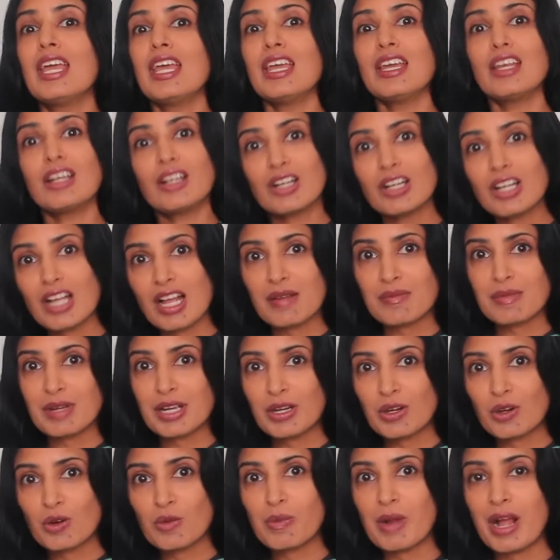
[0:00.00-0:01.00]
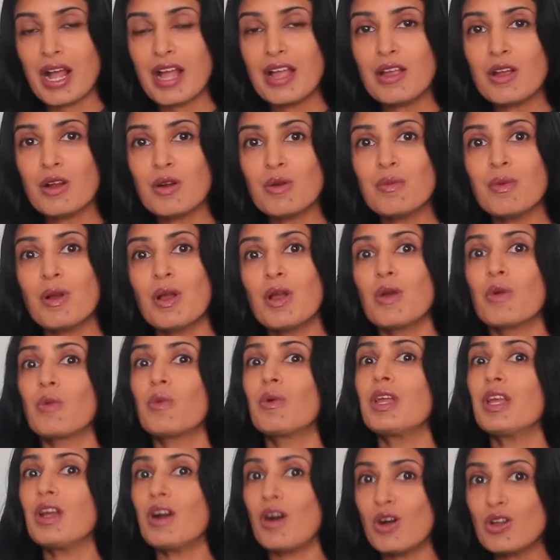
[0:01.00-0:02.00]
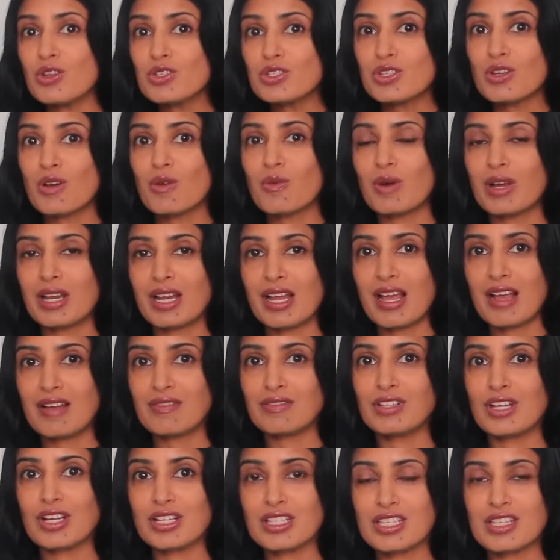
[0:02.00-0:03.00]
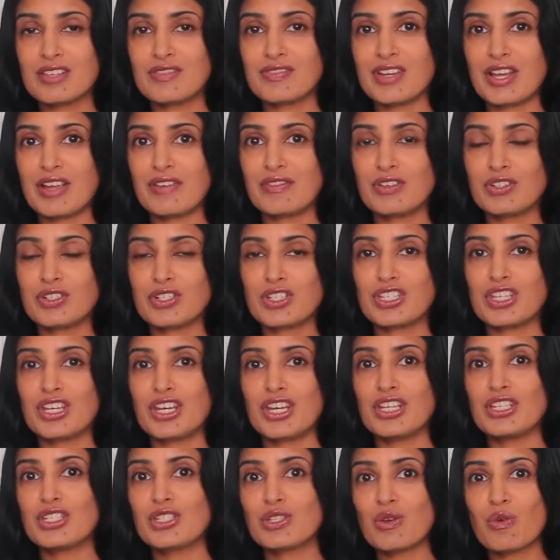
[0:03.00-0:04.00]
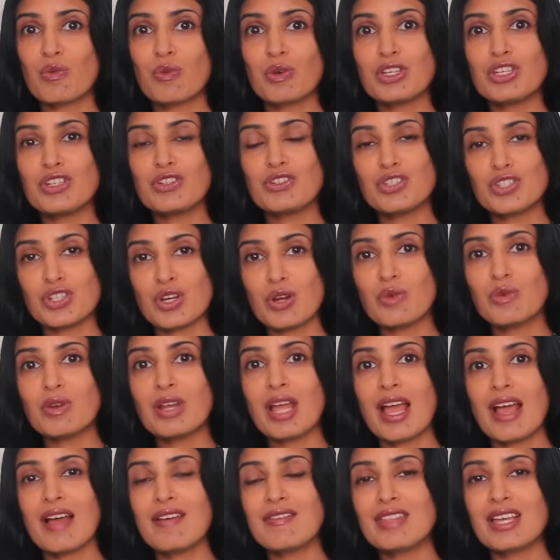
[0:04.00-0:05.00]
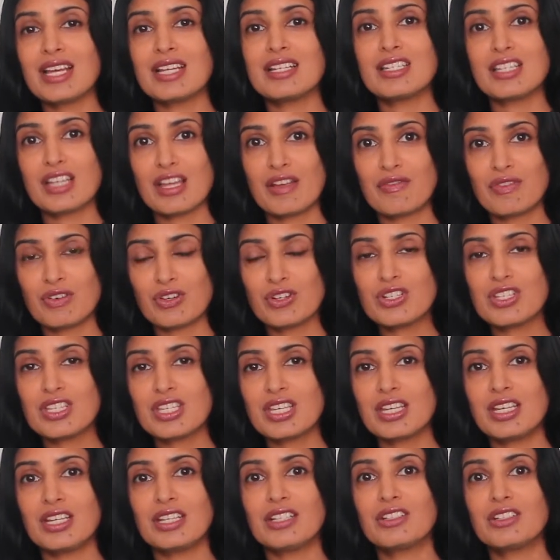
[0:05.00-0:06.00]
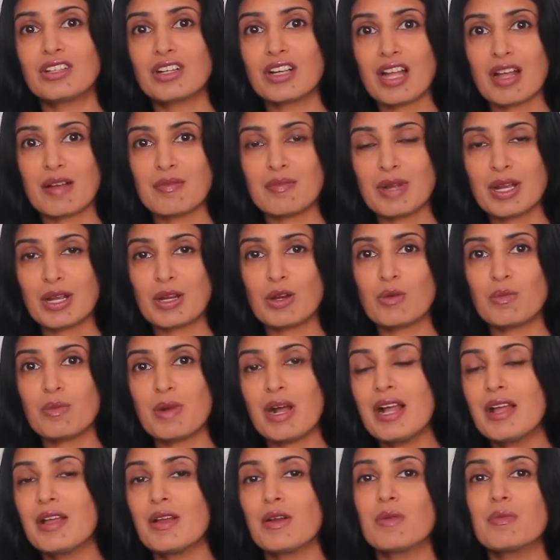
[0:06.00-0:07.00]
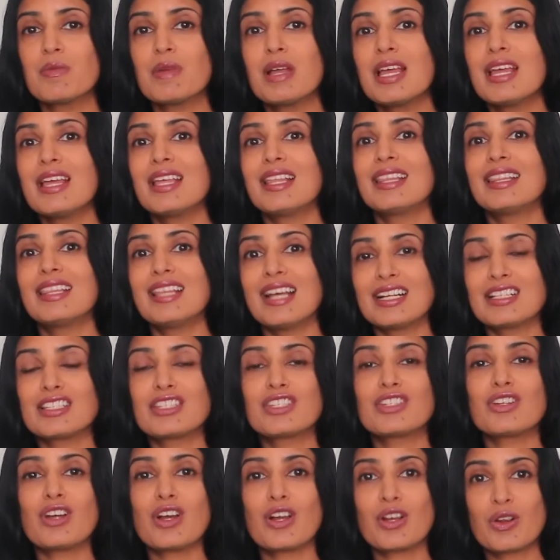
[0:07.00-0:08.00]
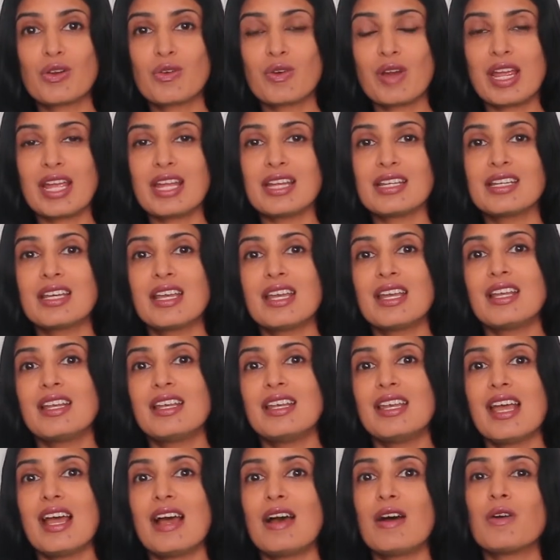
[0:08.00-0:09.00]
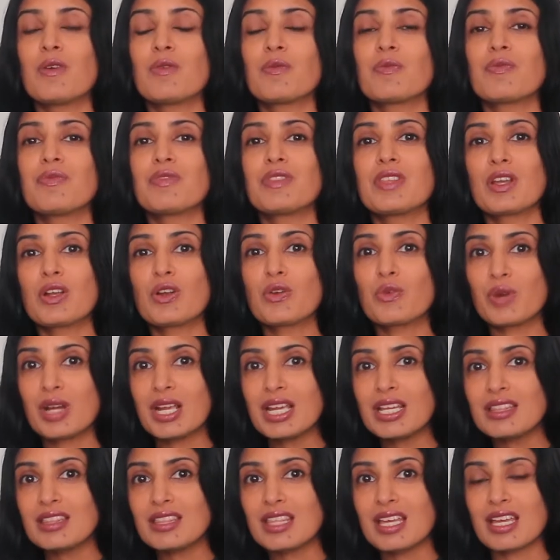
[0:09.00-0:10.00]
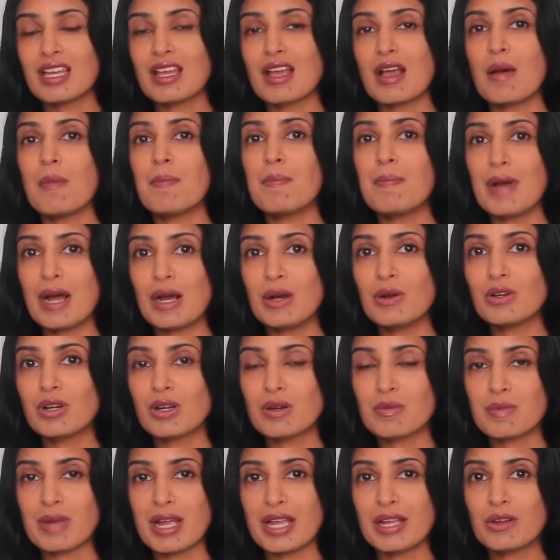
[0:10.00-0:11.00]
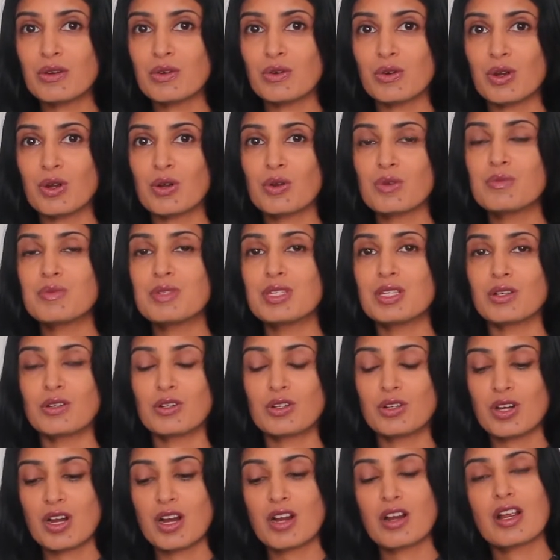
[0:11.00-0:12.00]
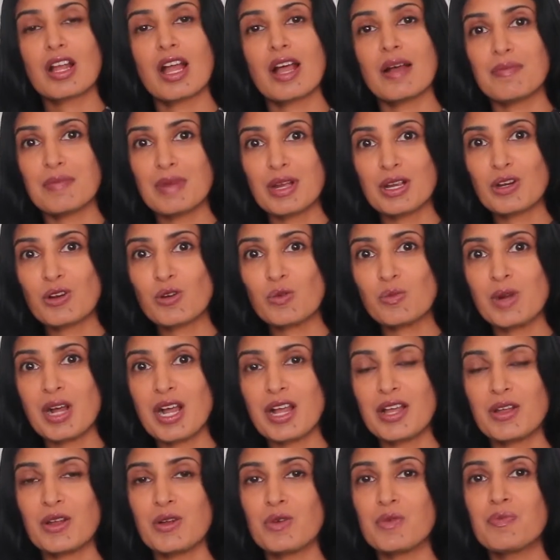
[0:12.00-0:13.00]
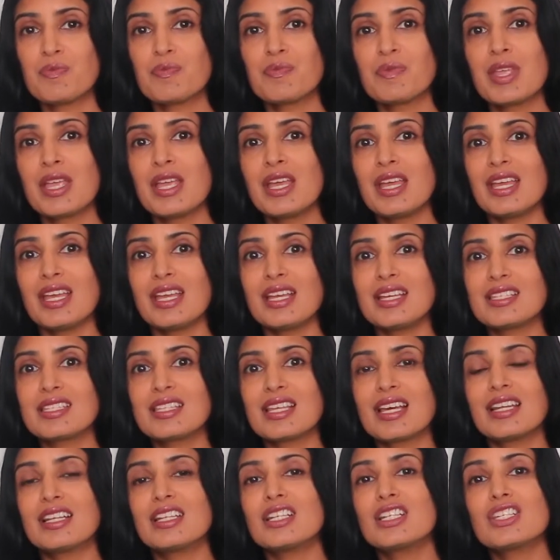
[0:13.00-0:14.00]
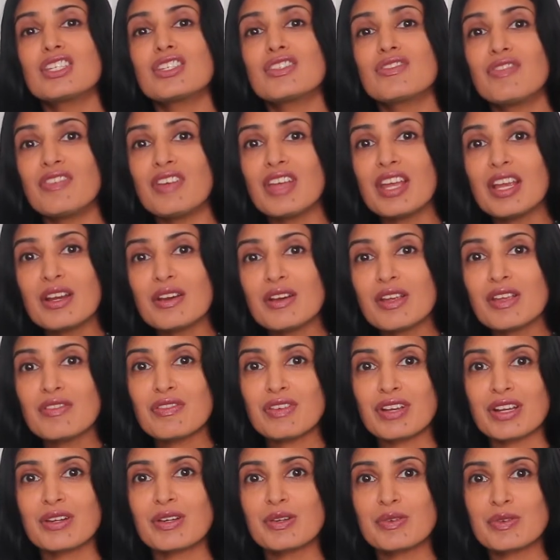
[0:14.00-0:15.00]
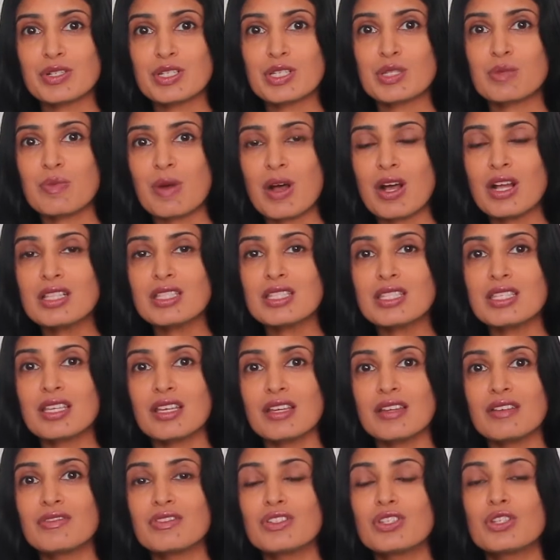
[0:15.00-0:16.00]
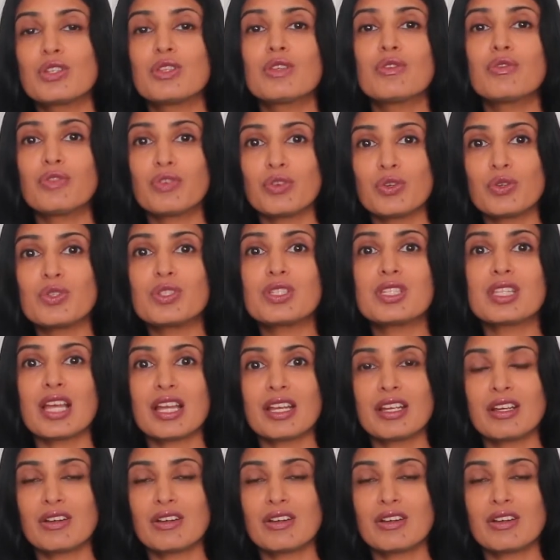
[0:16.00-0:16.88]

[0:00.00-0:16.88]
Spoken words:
In our gut microbiome, we also want to have lots of diversity. So when you don't have that diversity in your gut microbiome, that's not great. Now, the great thing about our microbes or our gut microbiome is that it is very responsive to the foods that